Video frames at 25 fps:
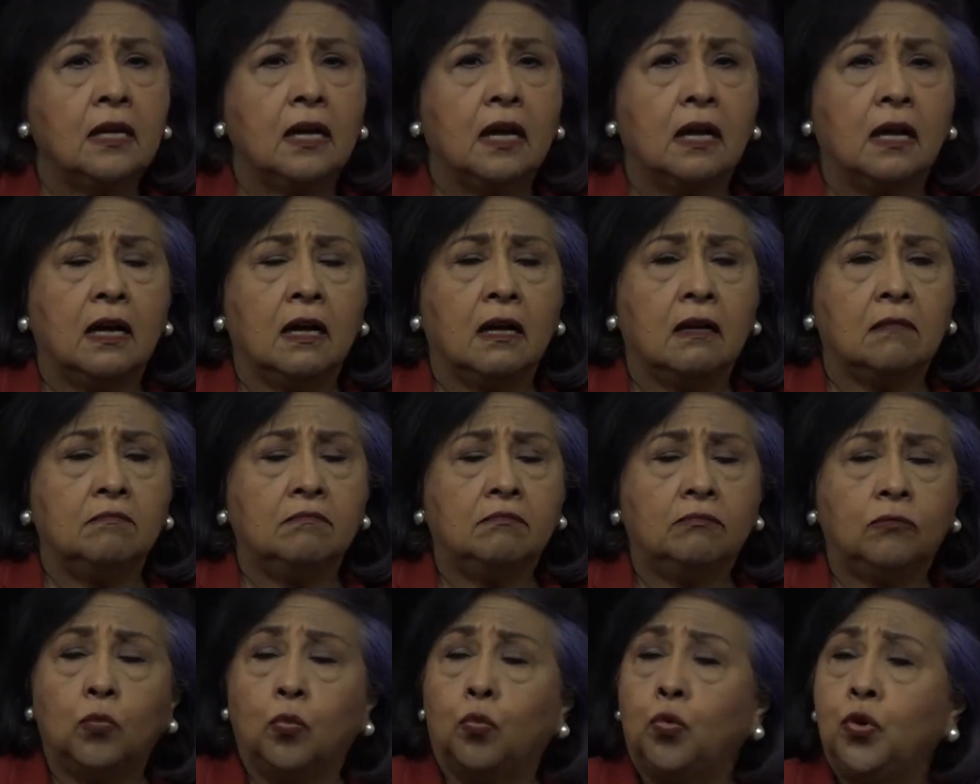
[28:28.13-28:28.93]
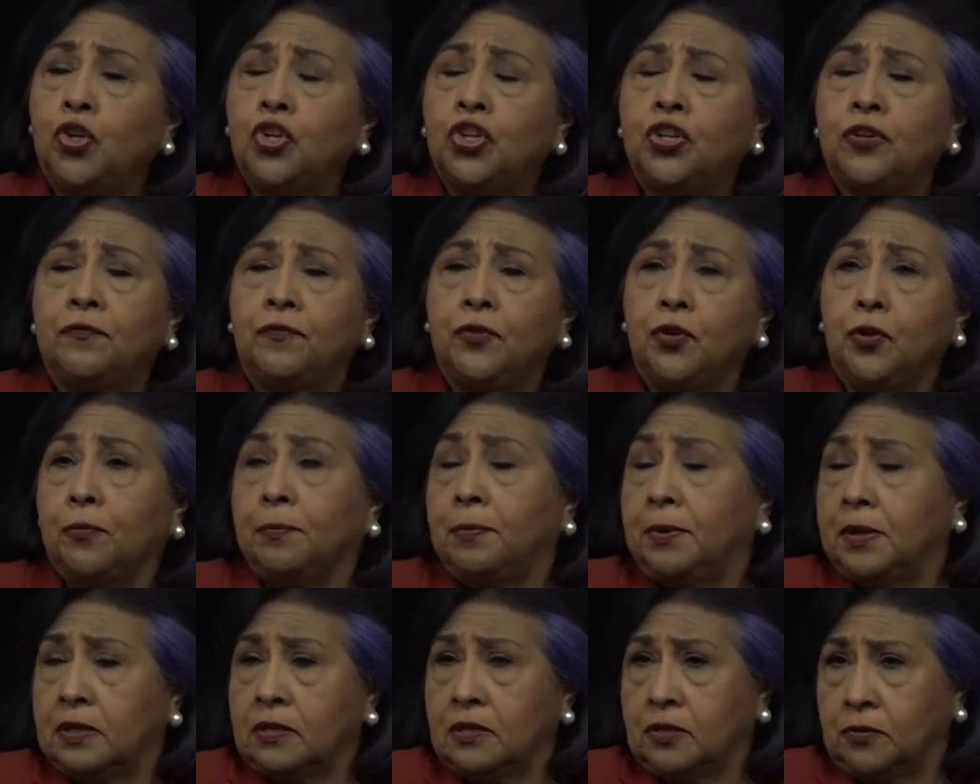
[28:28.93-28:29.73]
um, which of your
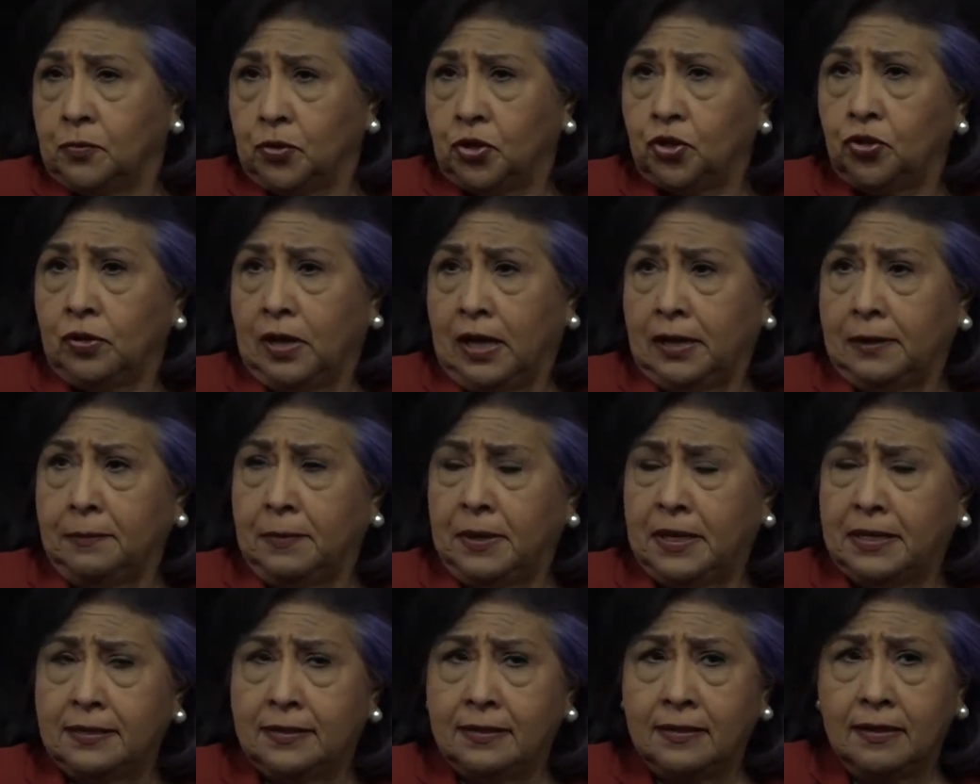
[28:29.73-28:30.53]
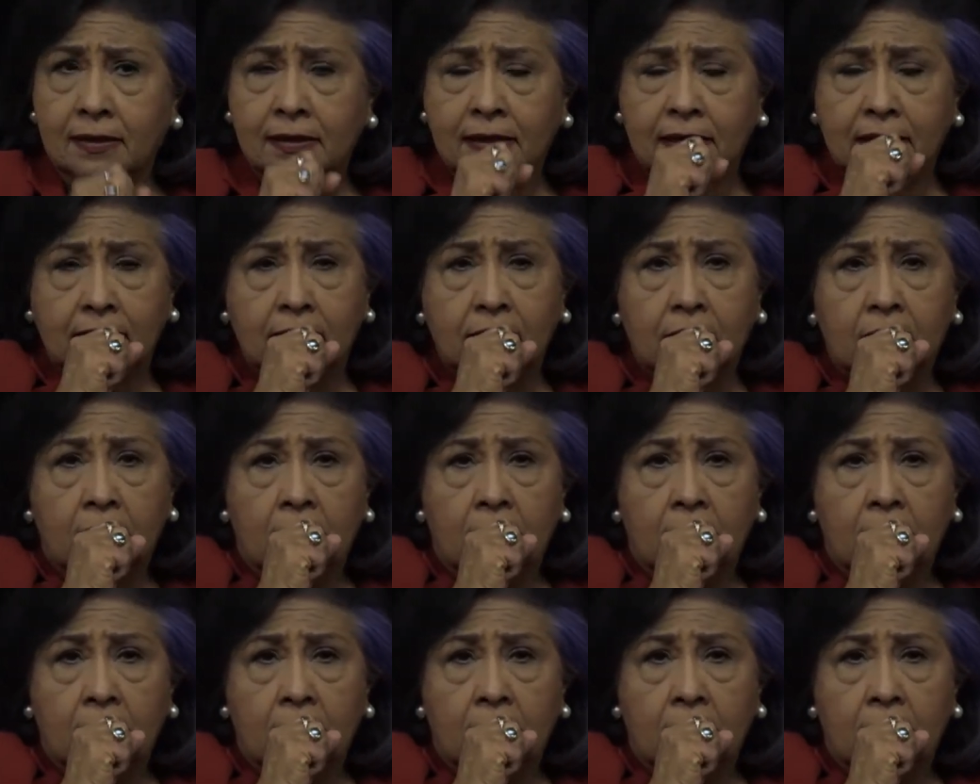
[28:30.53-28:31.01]
bills would you like me to sign?